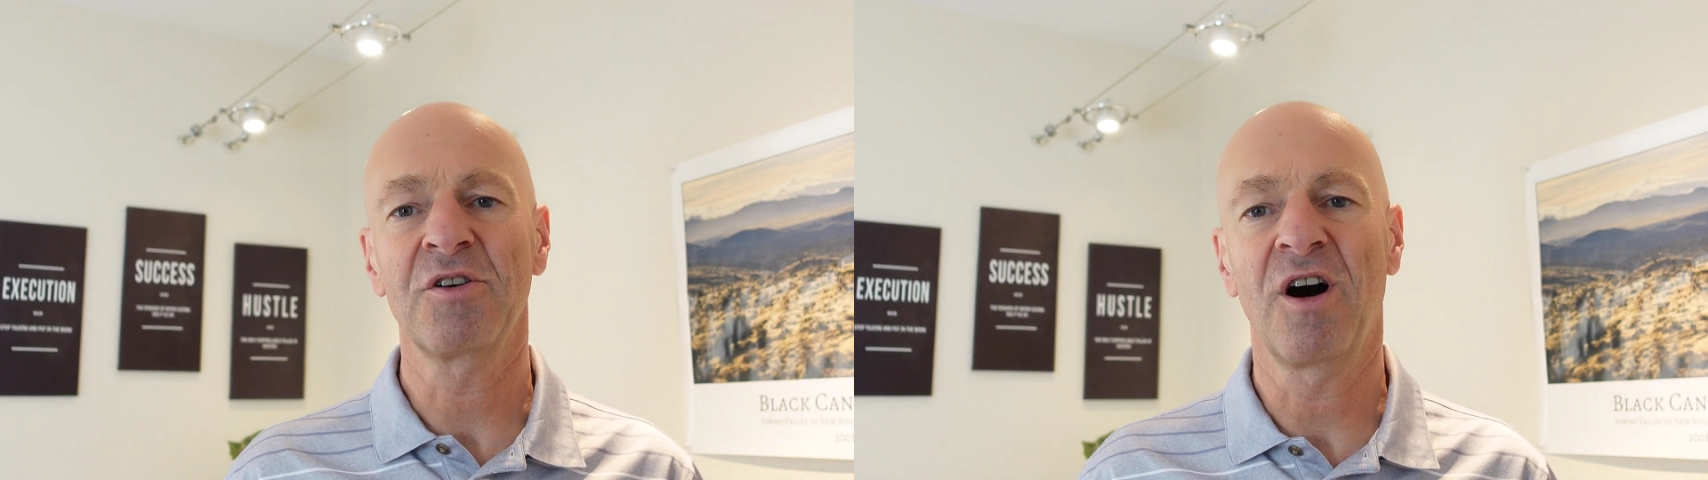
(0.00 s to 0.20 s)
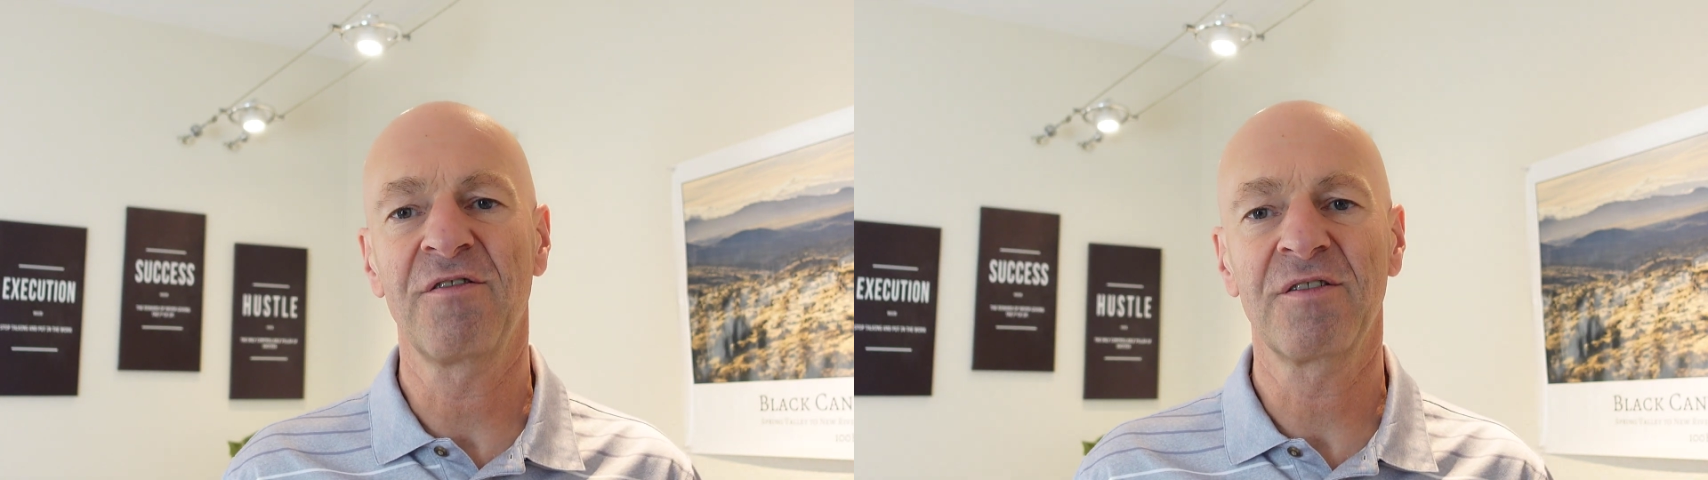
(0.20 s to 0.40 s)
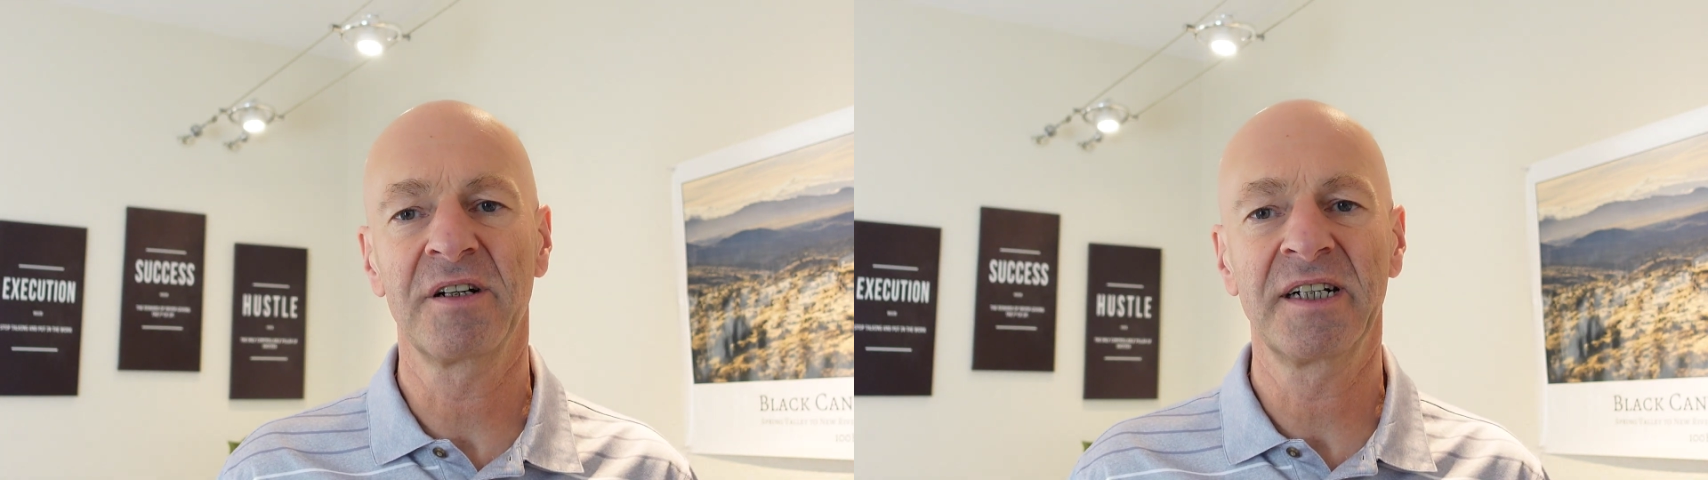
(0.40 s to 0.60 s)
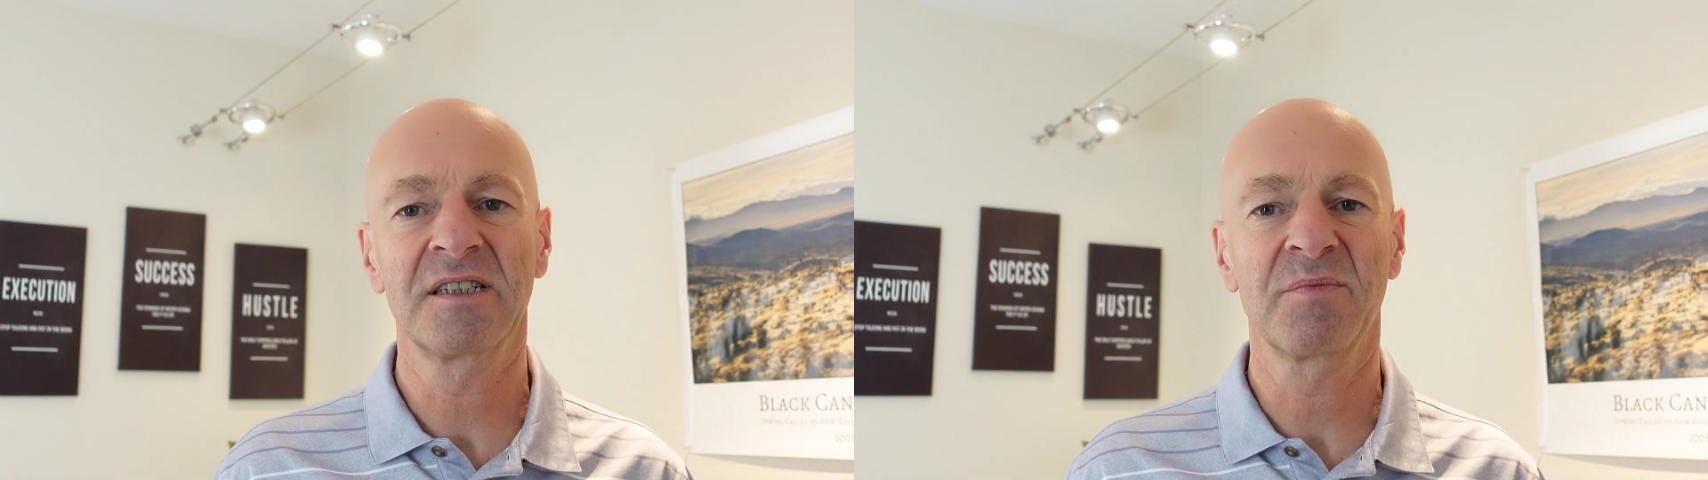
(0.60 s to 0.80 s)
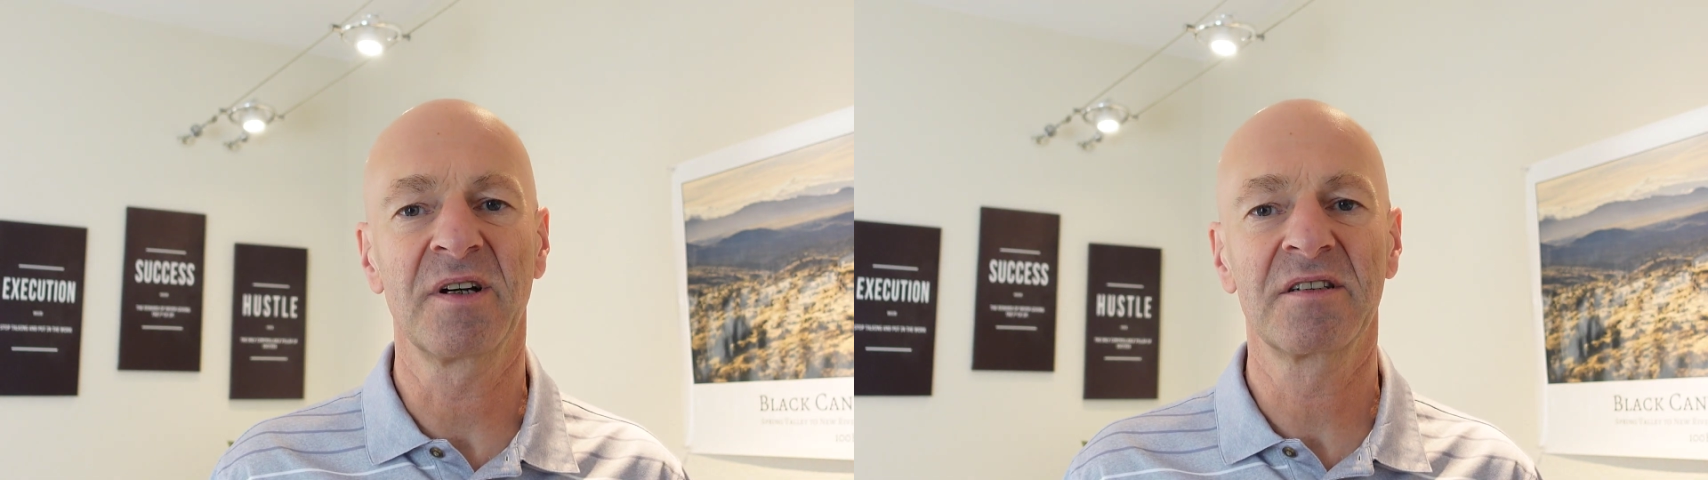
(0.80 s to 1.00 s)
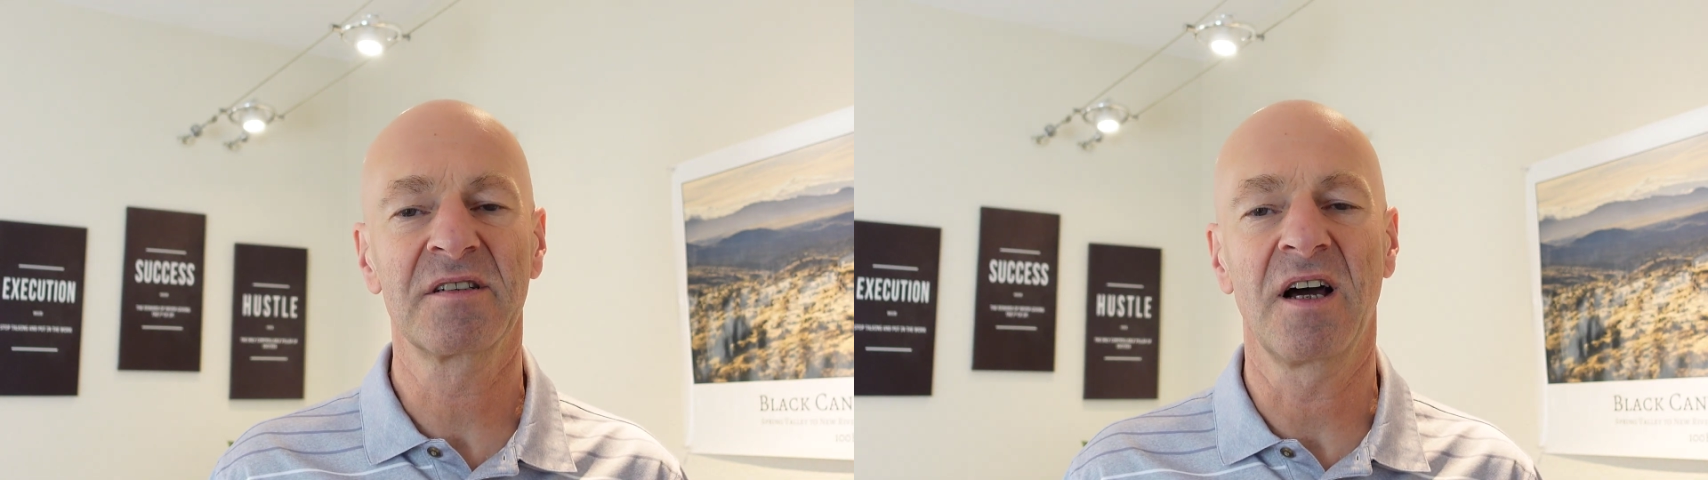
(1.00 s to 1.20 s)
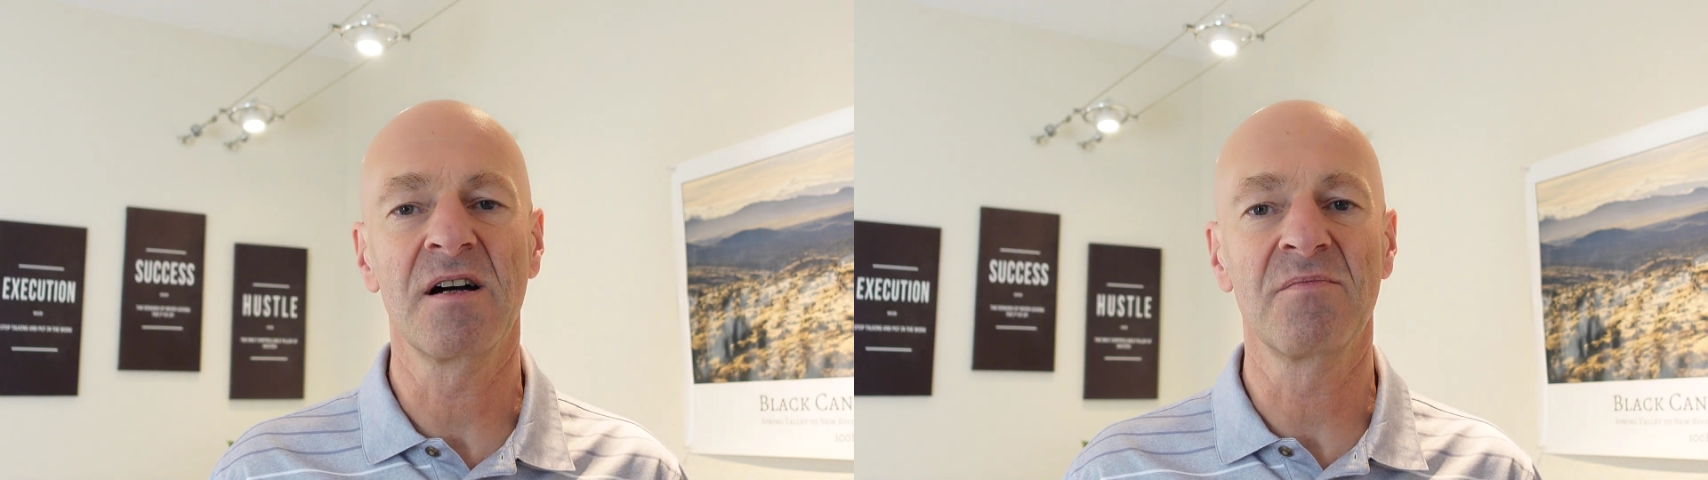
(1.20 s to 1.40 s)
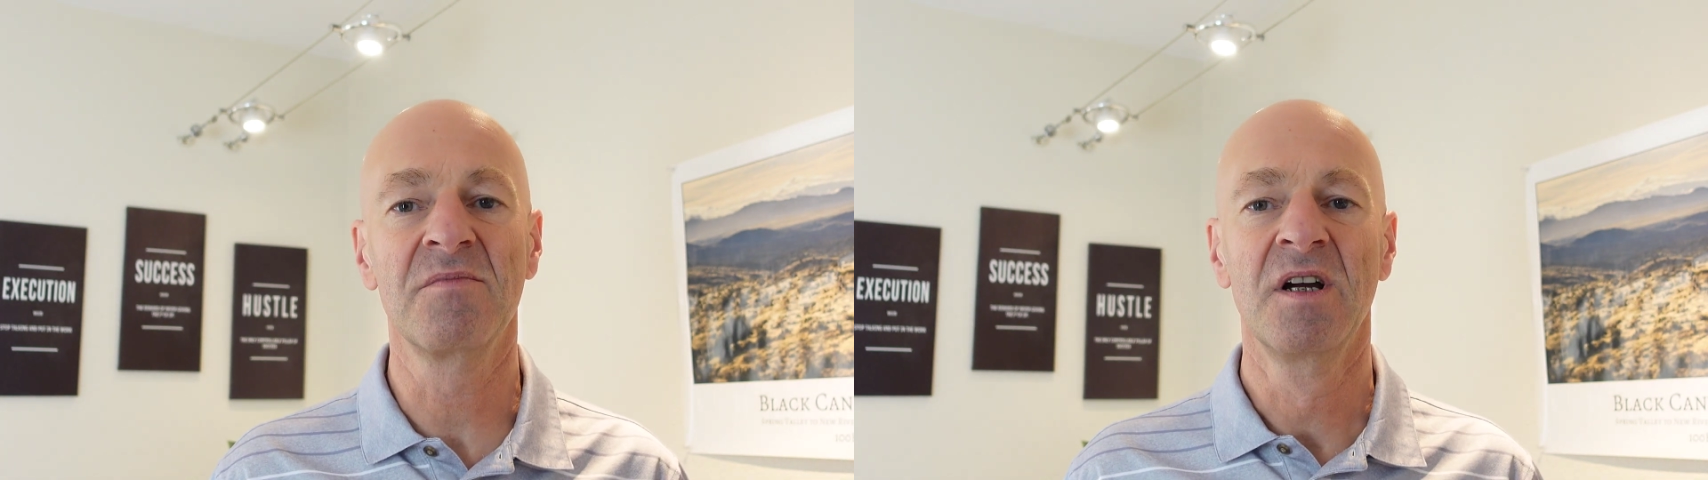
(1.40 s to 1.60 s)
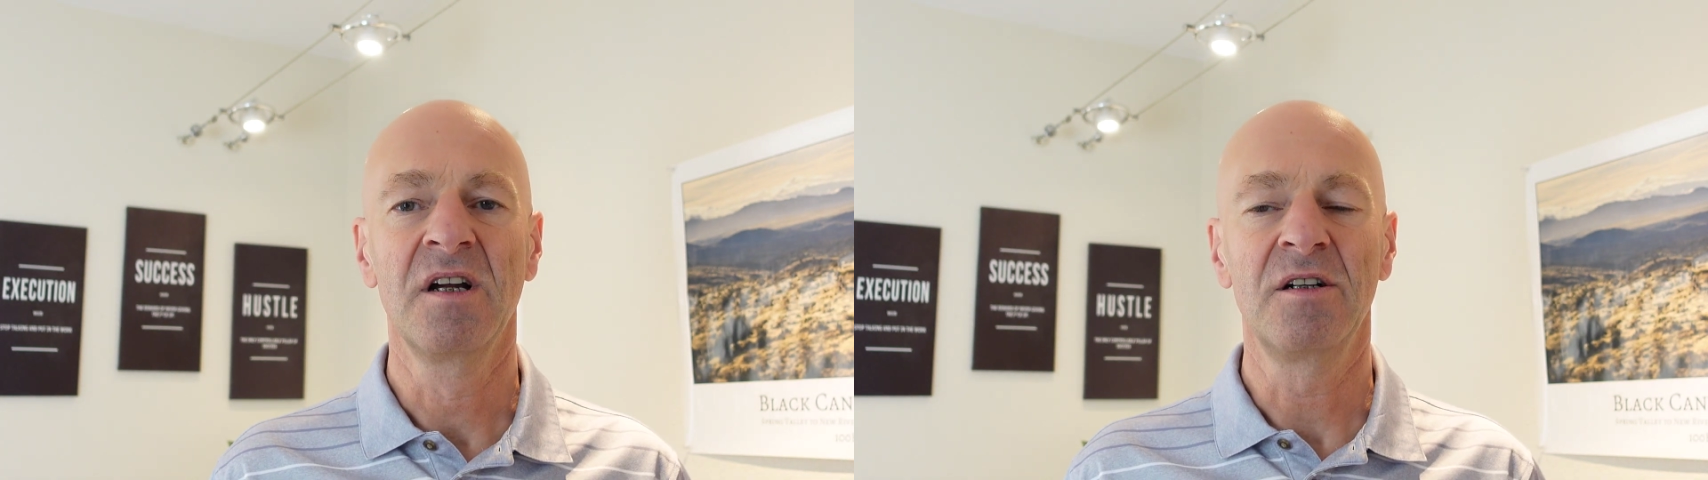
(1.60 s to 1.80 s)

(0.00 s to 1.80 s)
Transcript: offerings, but um,